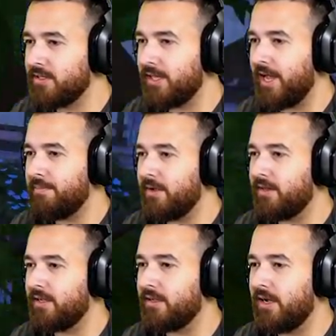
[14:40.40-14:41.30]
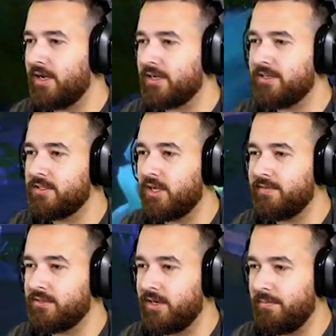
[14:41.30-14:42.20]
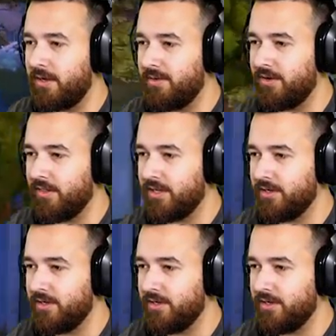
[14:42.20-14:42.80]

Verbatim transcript: this epic like uh, conservatory up here, but not